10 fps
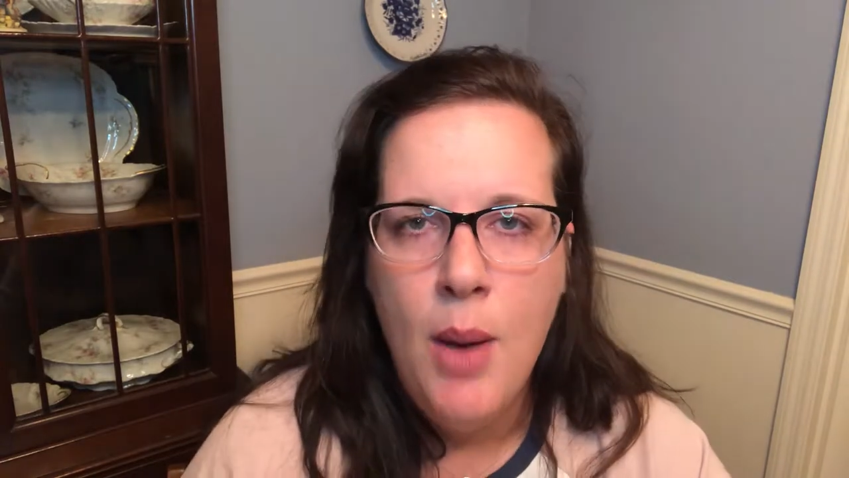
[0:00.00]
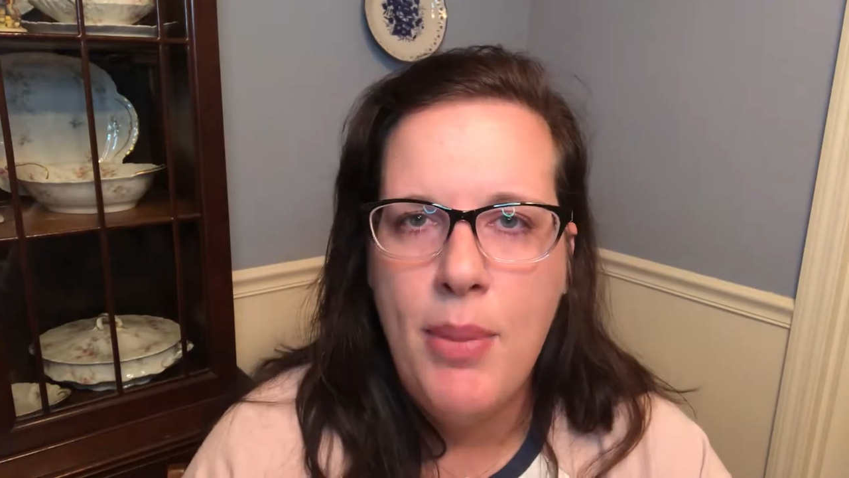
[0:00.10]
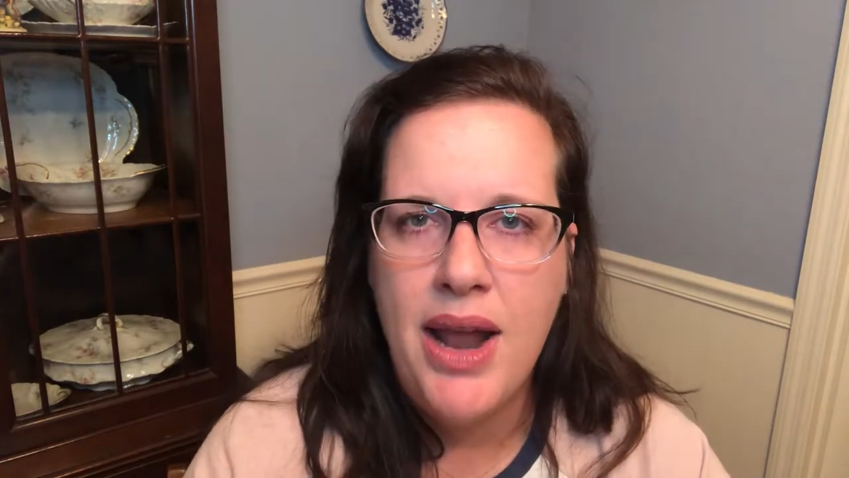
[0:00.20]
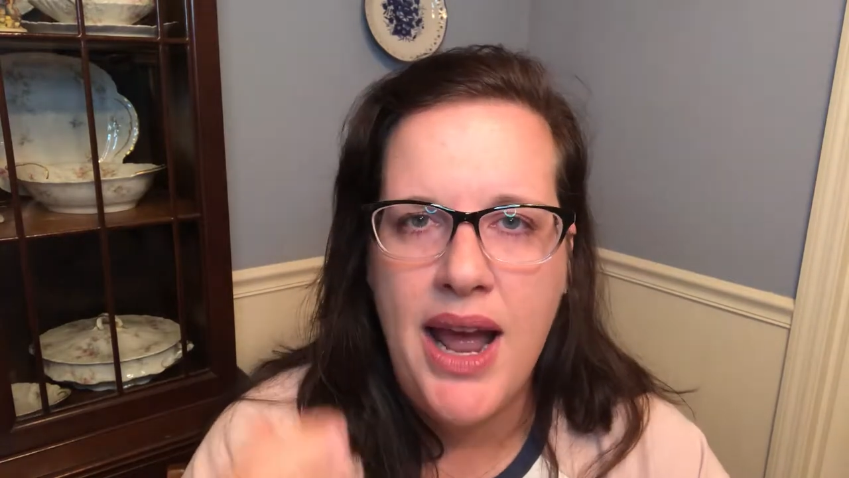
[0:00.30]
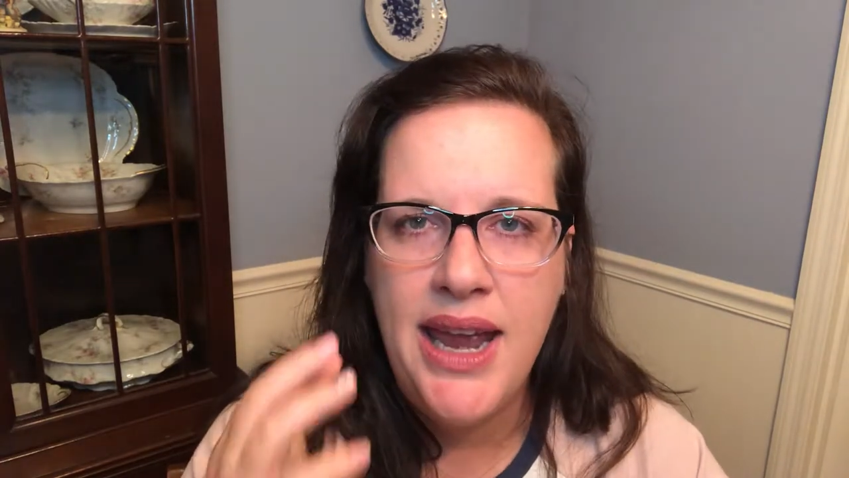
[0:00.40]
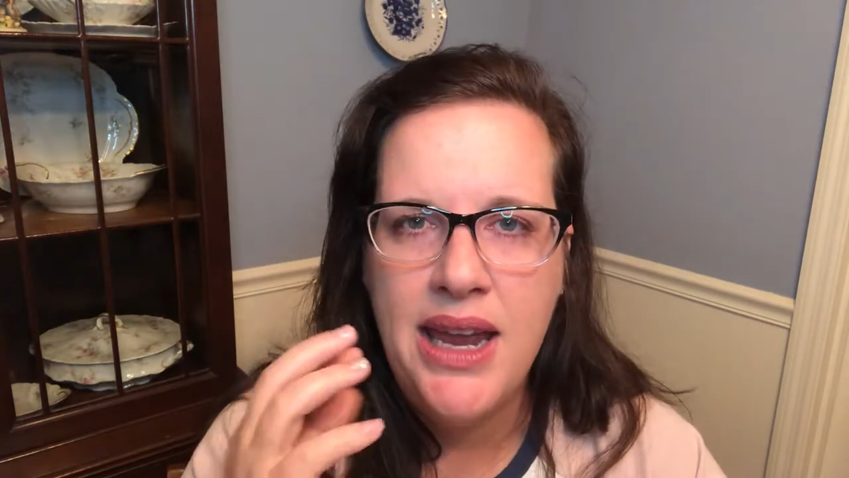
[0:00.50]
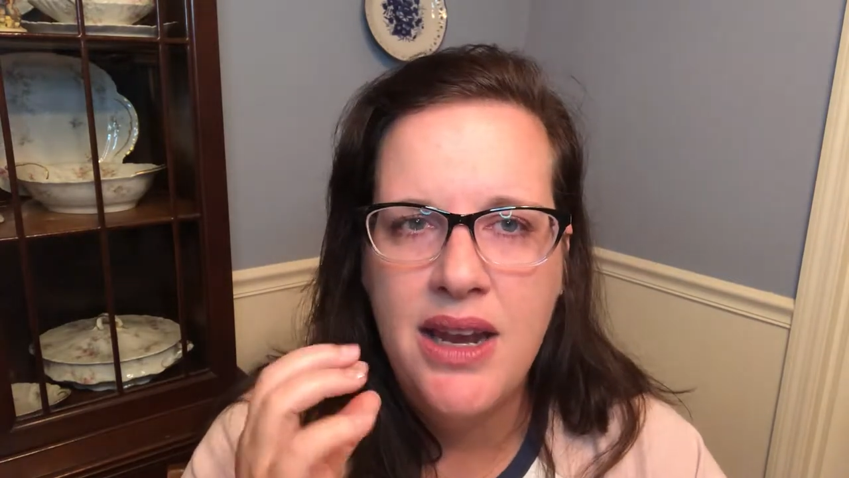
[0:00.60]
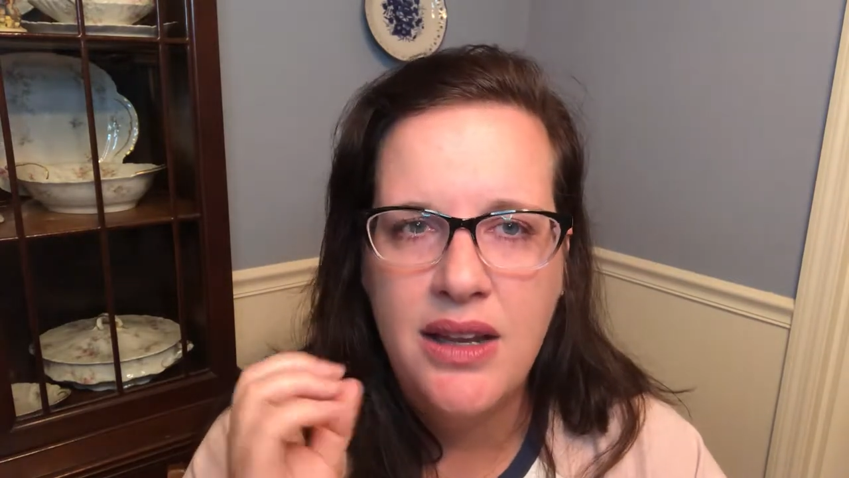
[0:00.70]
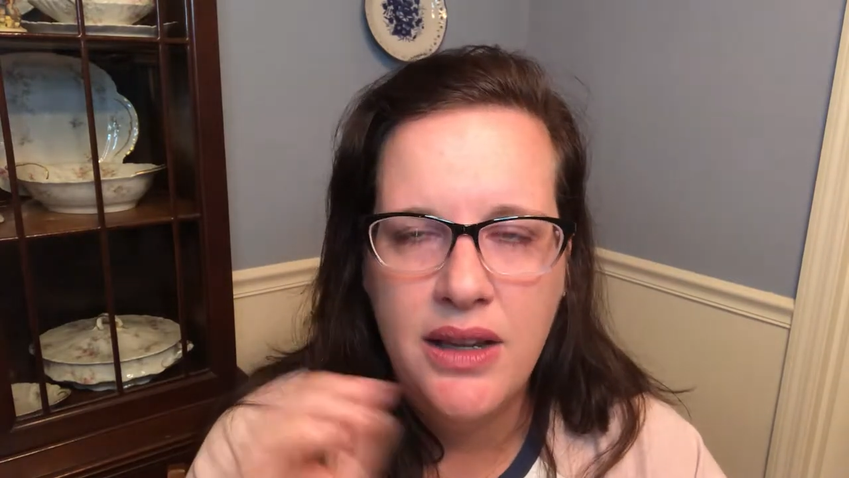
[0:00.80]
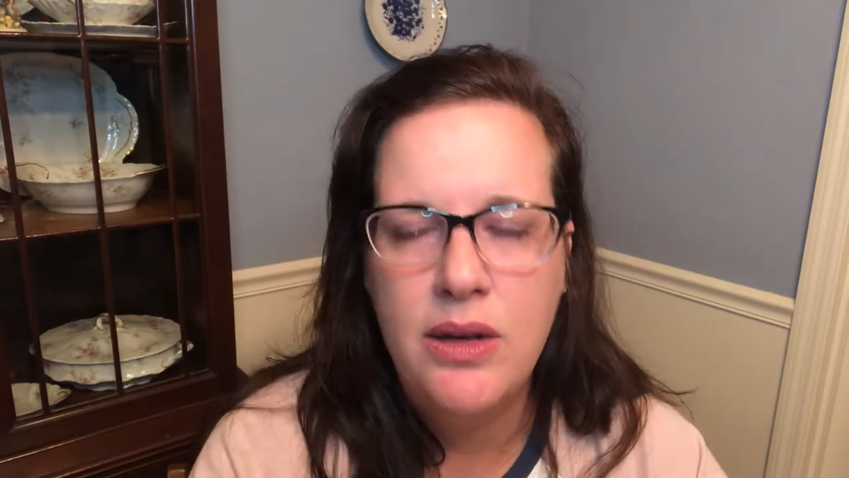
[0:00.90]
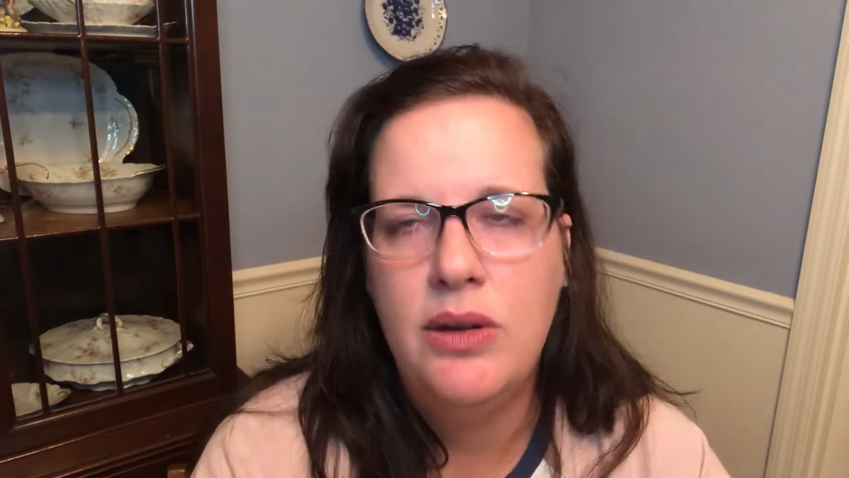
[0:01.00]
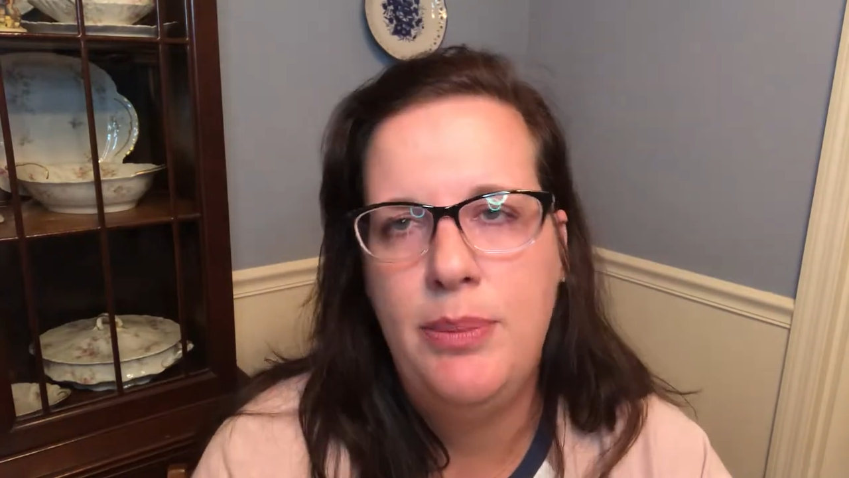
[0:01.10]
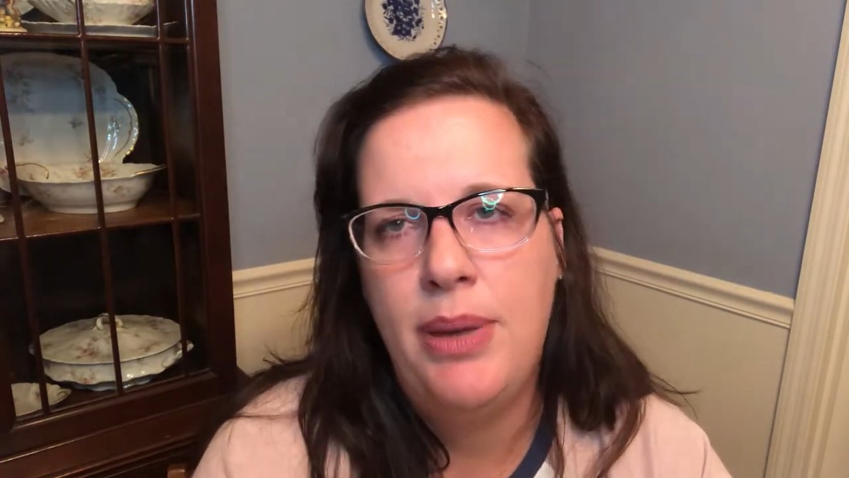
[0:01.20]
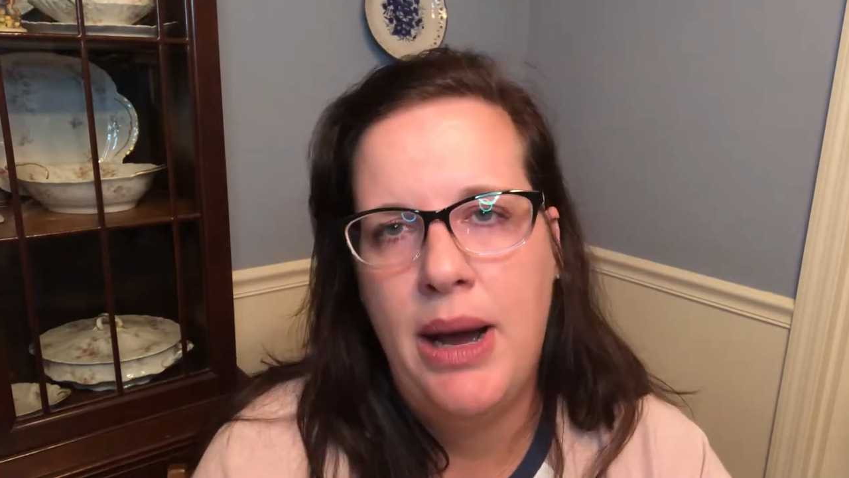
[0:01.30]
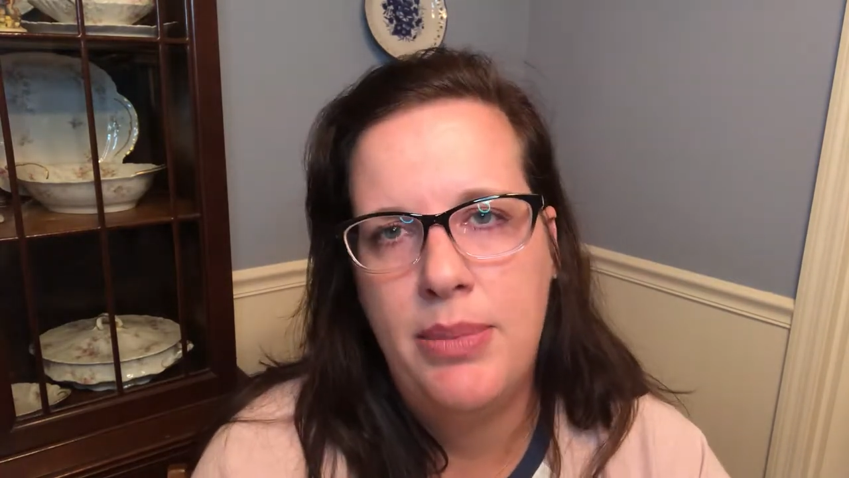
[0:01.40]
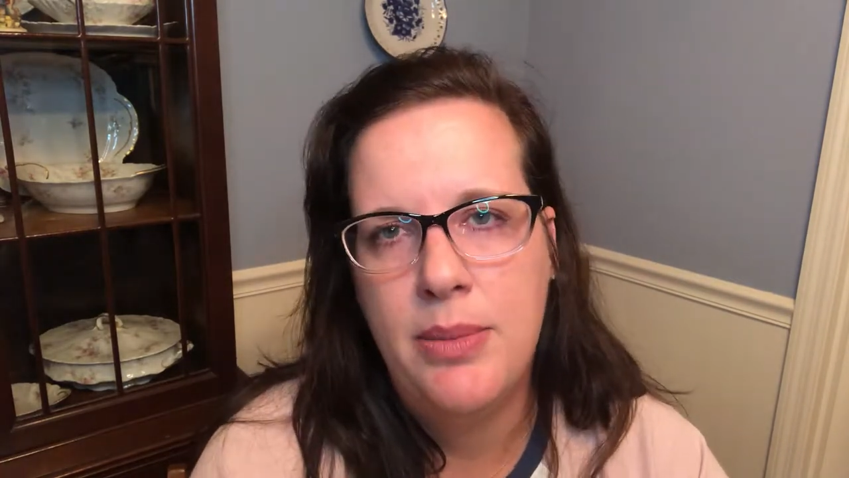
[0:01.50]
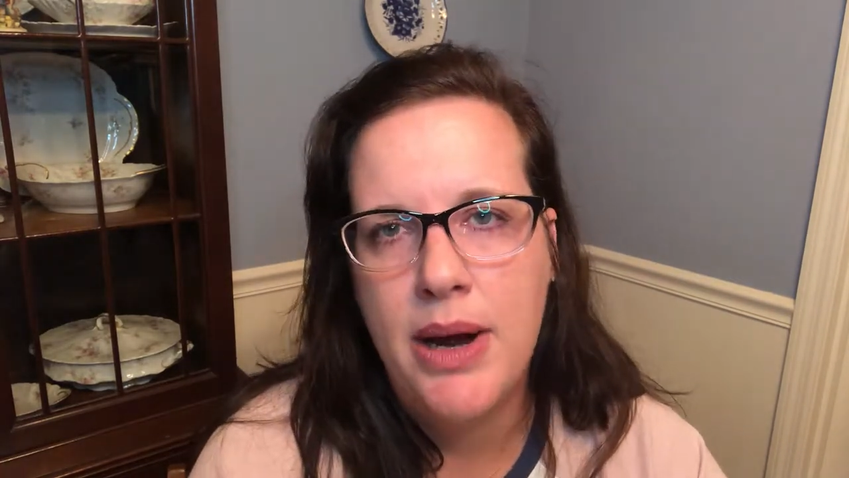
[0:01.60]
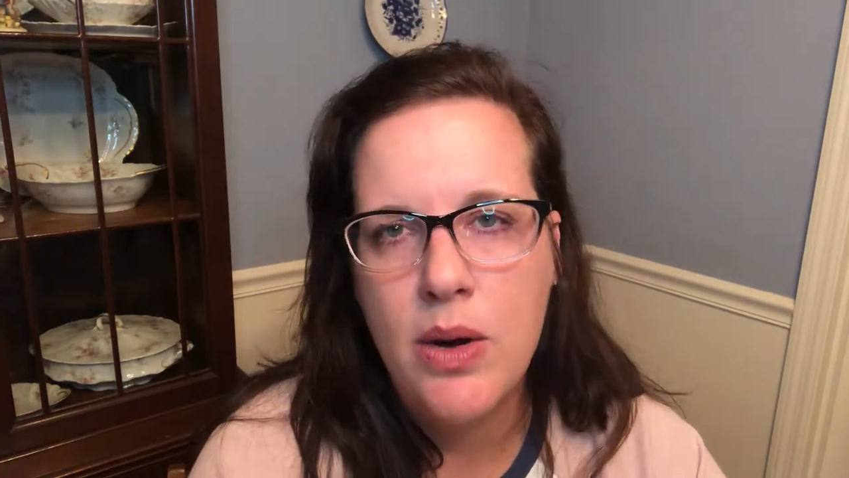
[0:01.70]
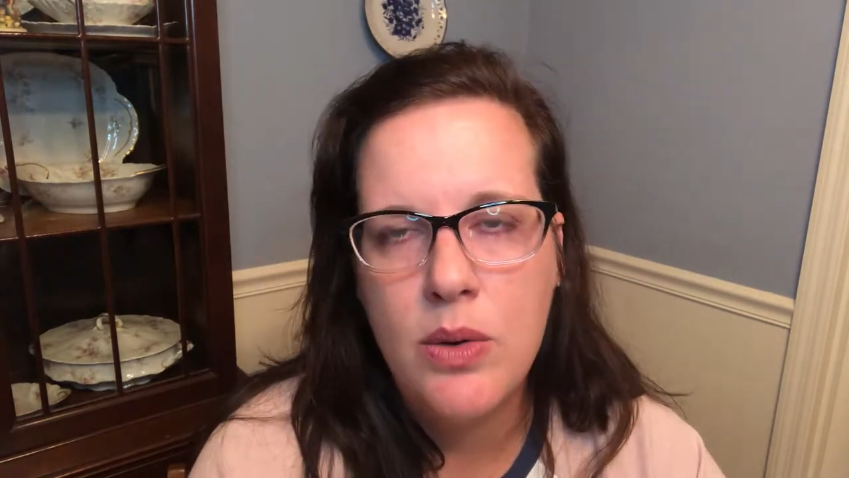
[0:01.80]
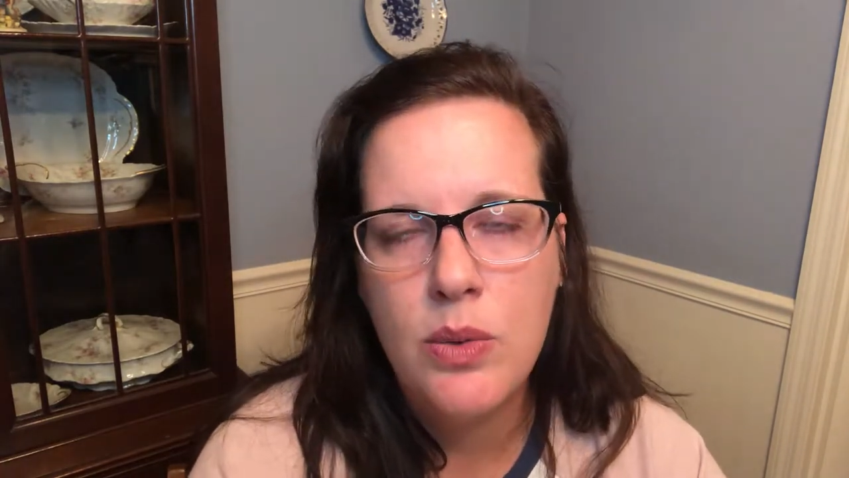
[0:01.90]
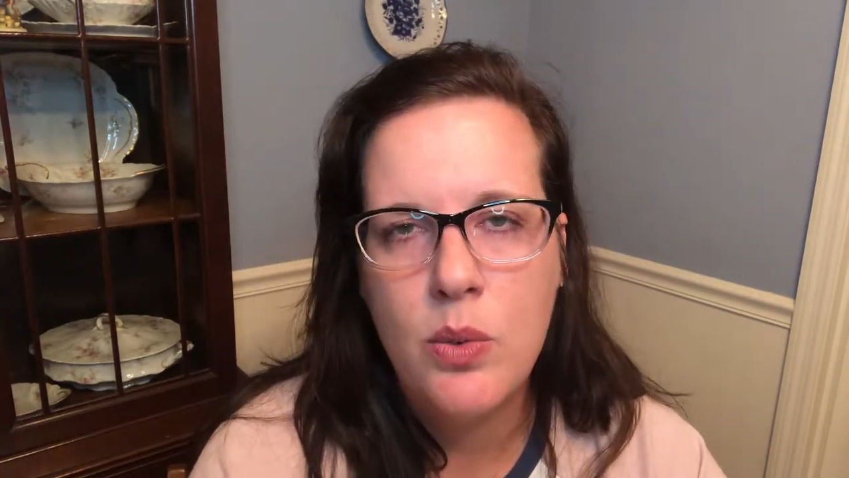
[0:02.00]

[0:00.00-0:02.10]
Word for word: but I can literally pop them out